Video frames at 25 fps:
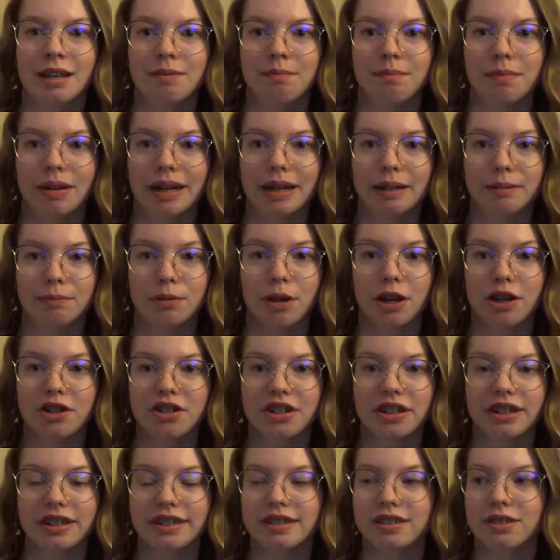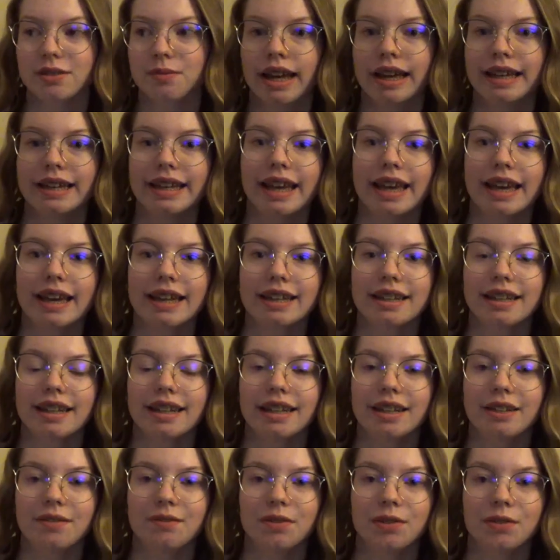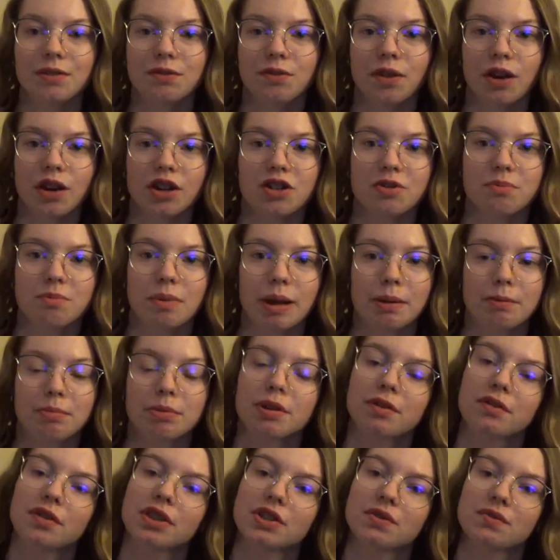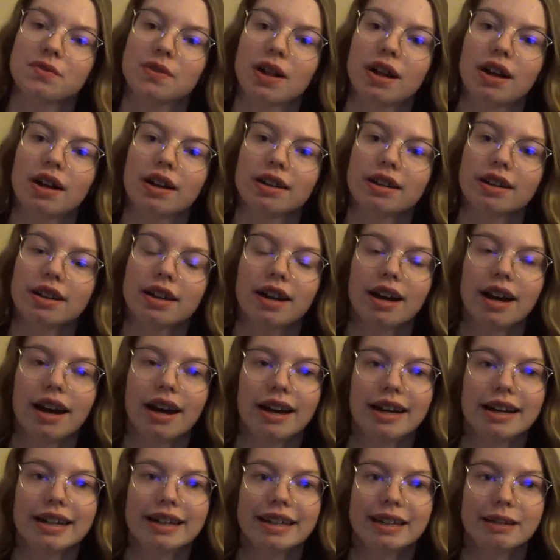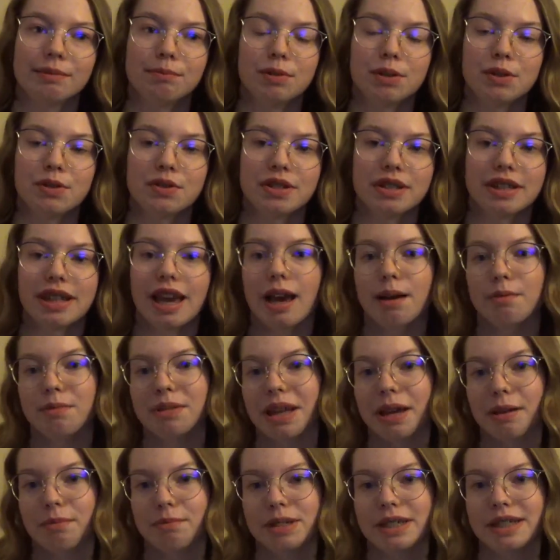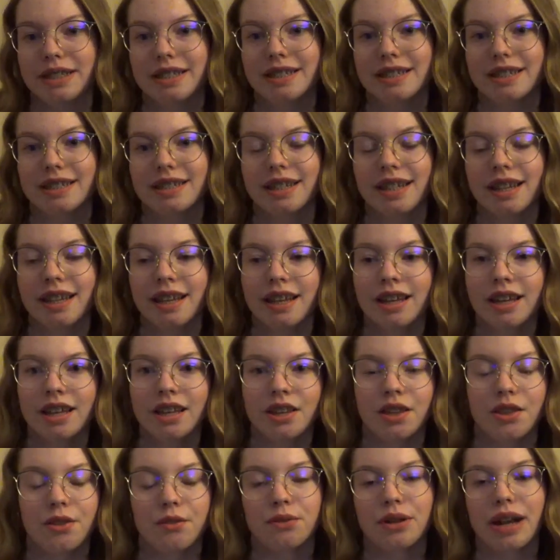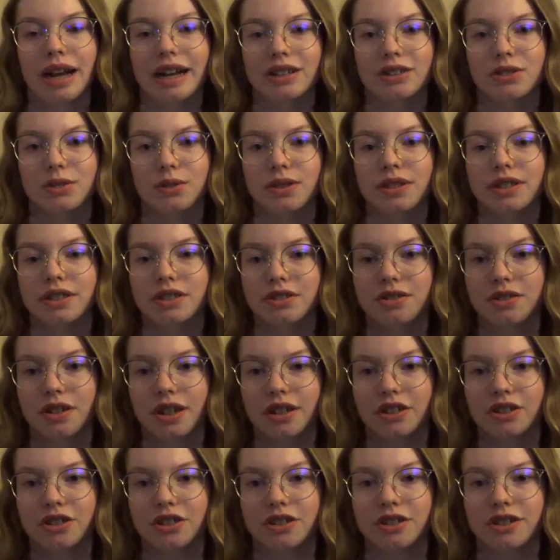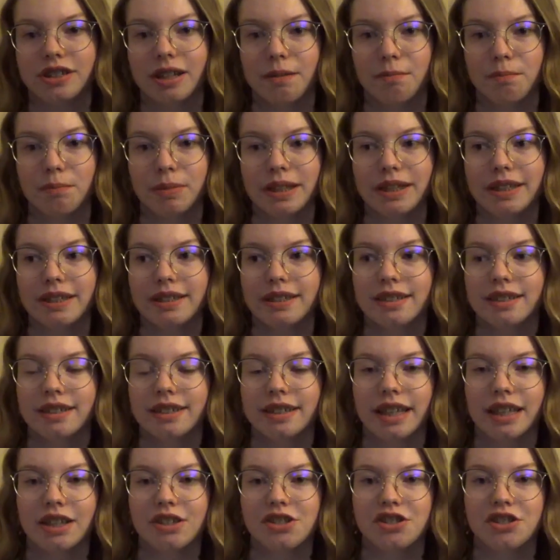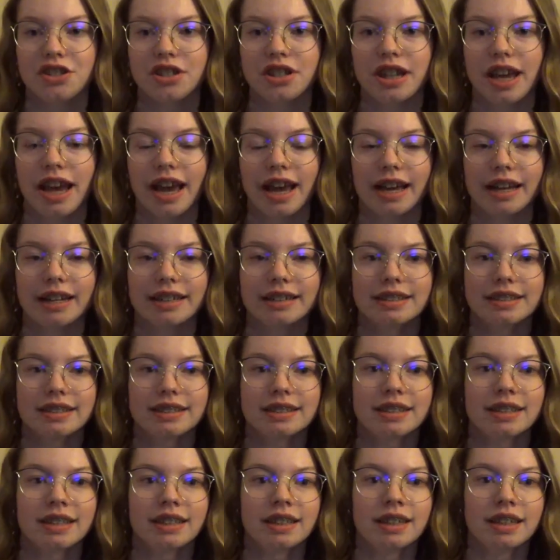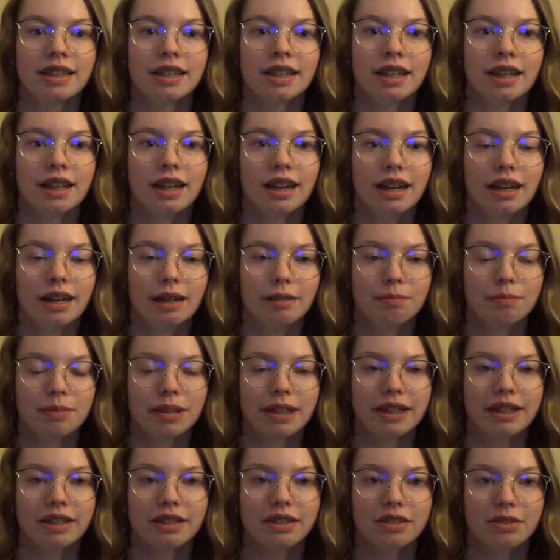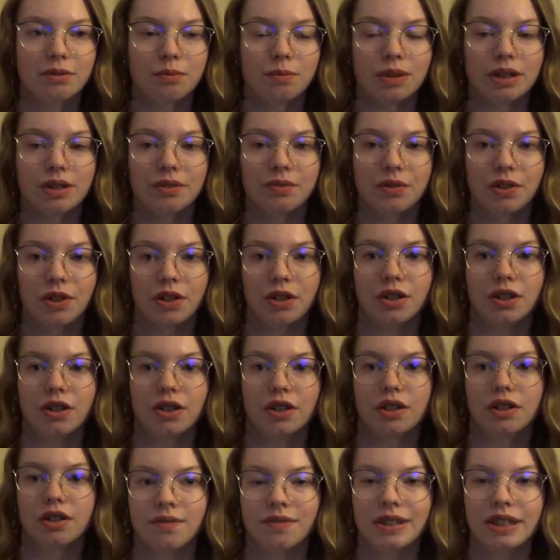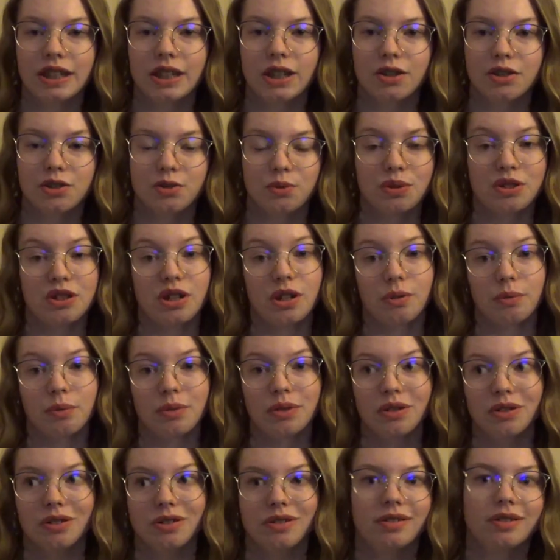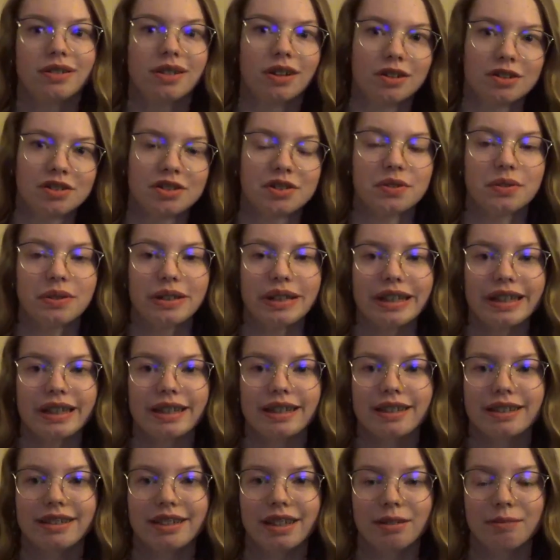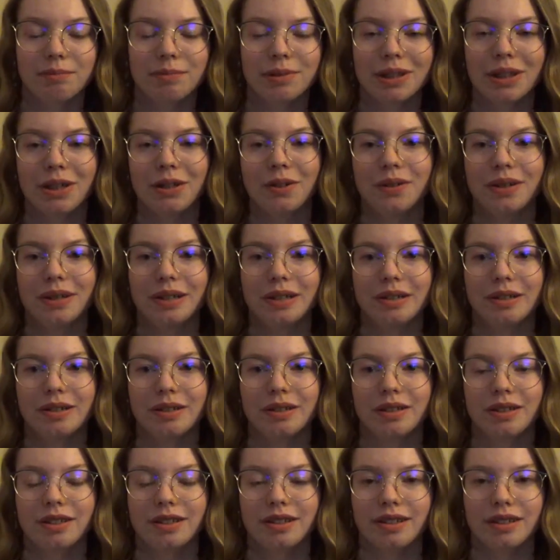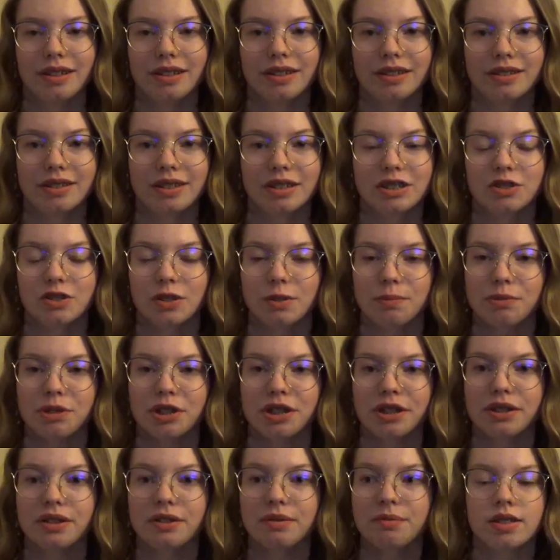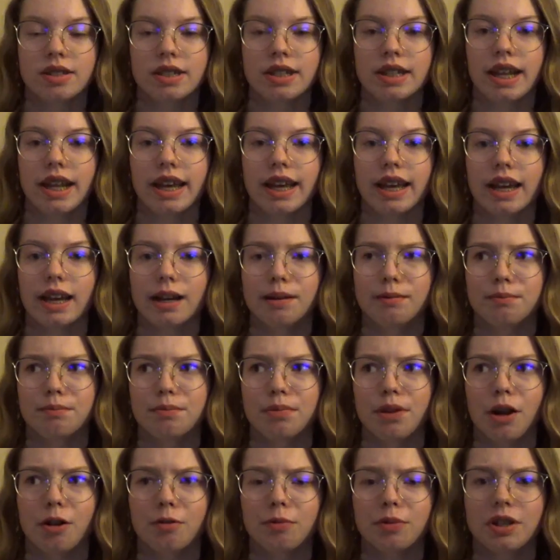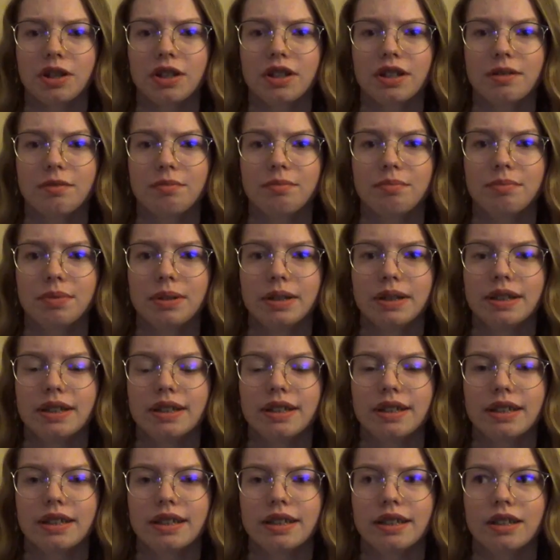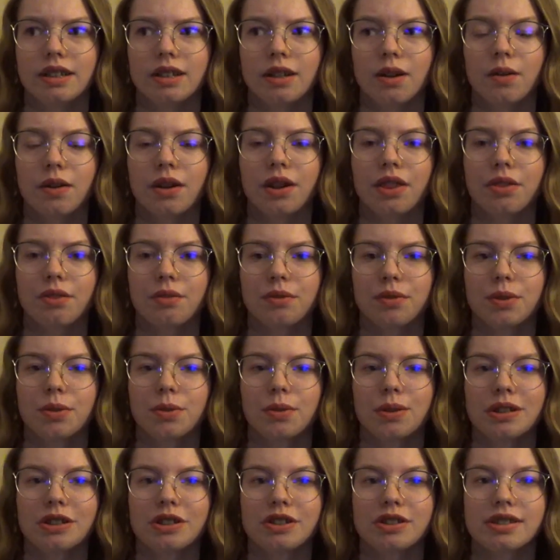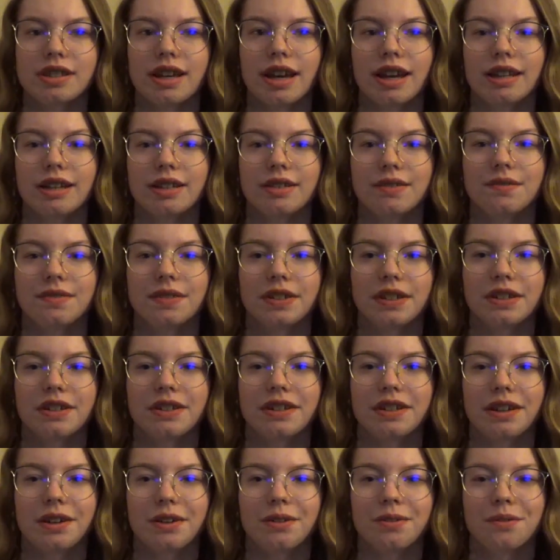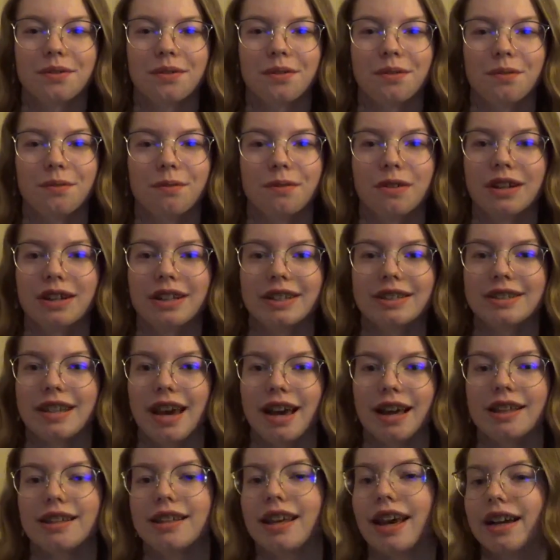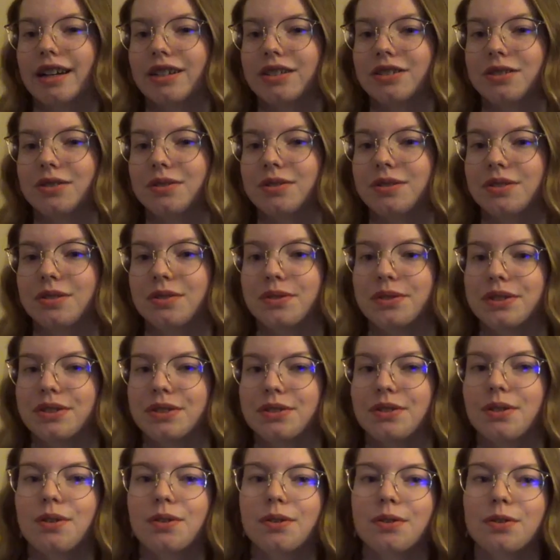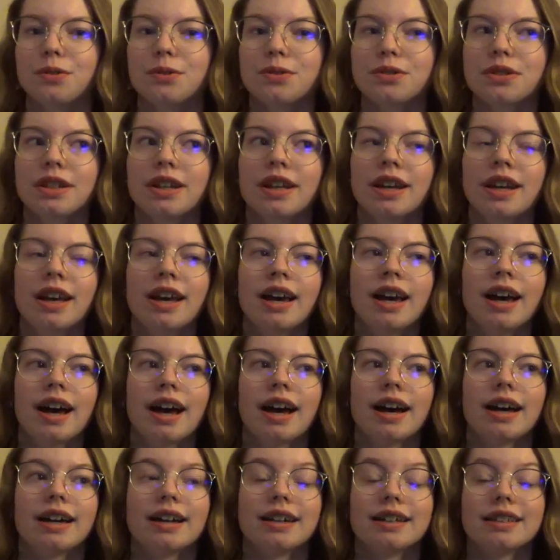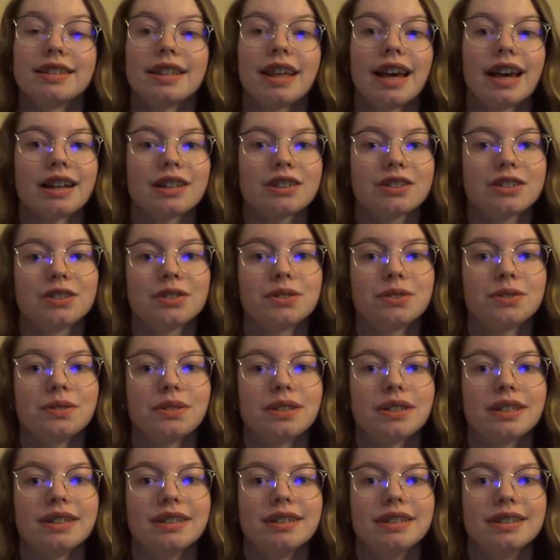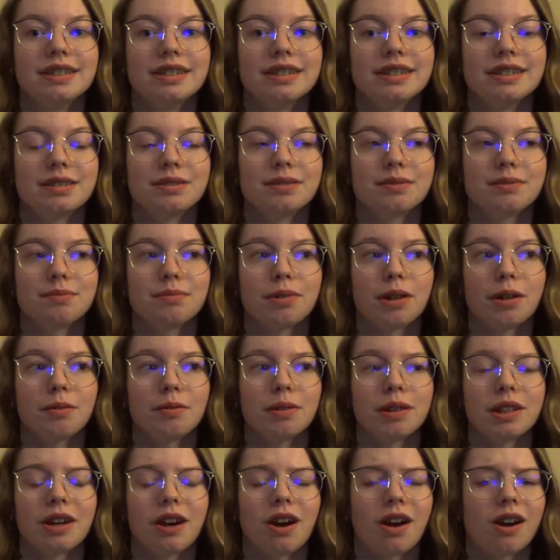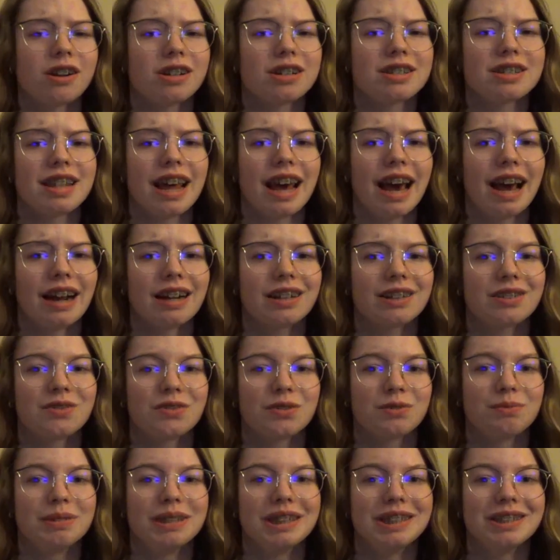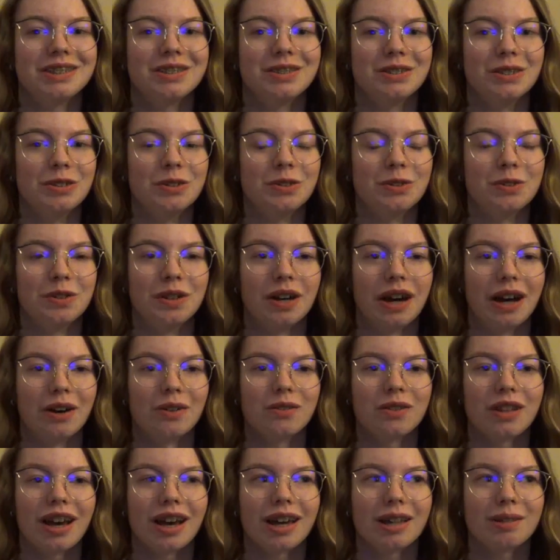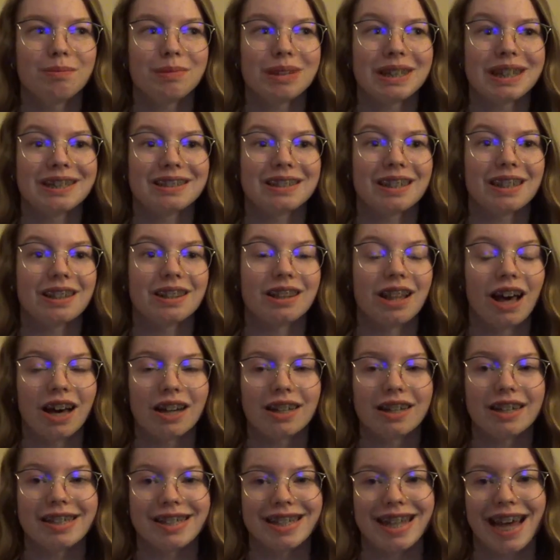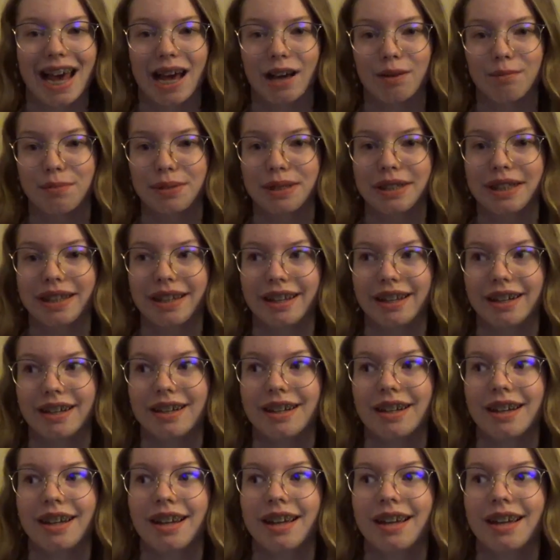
my project. Again, if you've watched my previous vlog, I am using Abby Emmons, the 3-act story structure template that she has linked in one of her videos, which I will also link down below in the description. Today I'm probably going to be going through and just kind of figuring out what exactly Act 2 is going to hold. Act 2 is probably the hardest act for me to outline because a lot needs to happen there,